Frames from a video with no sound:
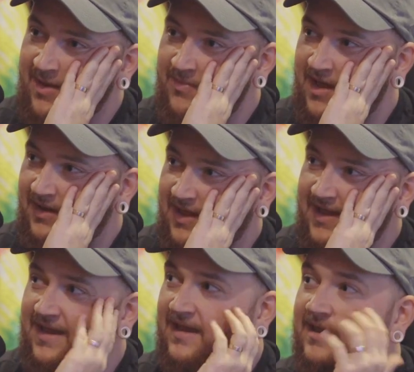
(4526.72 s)
not
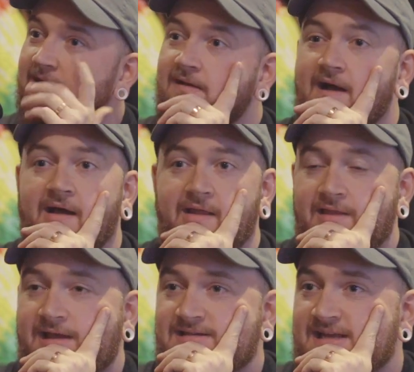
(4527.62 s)
like.
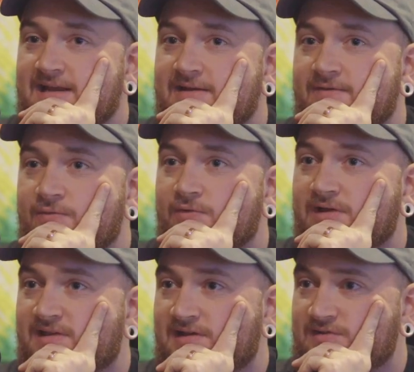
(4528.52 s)
Like I said, I never really
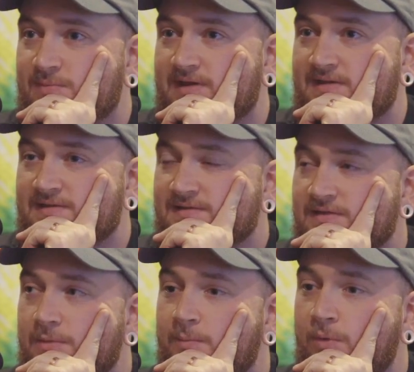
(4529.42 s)
touched base into
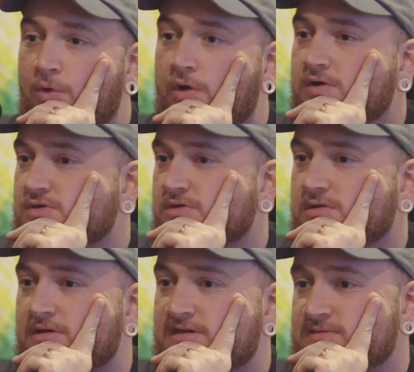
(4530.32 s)
the larger
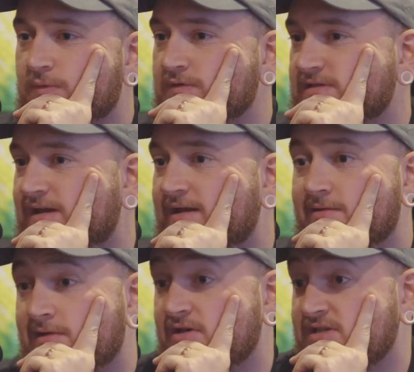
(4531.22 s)
esports side.
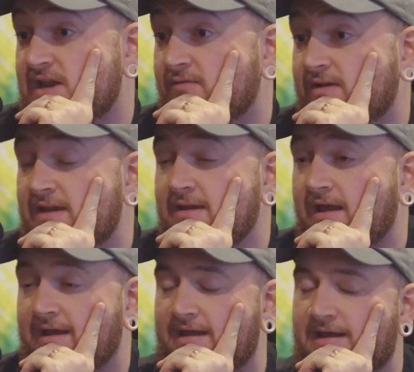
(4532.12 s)
I just never did.
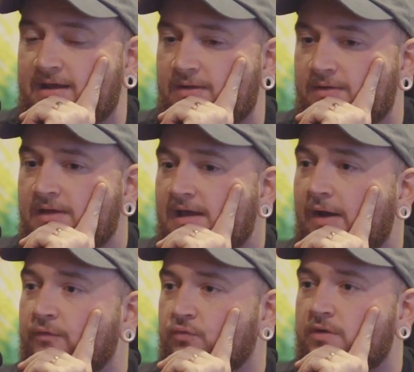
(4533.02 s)
Like I
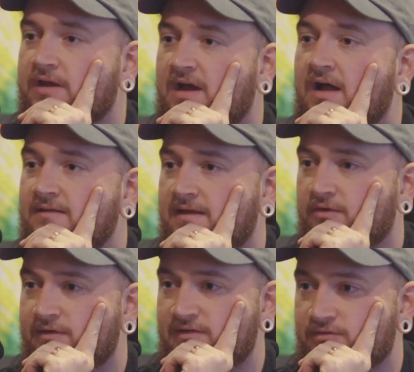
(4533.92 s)
was really content
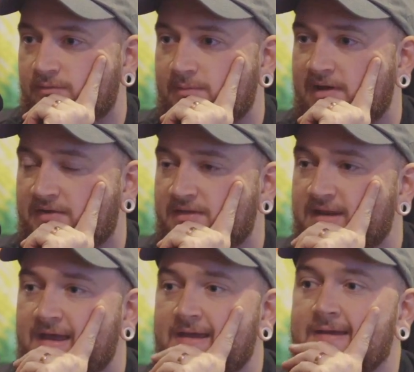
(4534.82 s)
creation way back in the
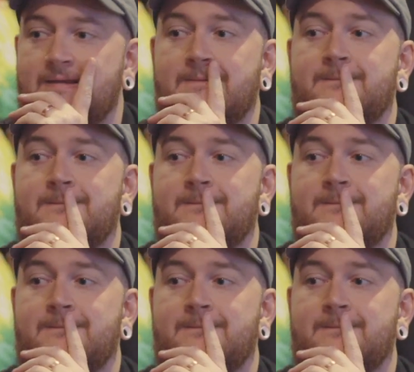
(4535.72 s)
day, and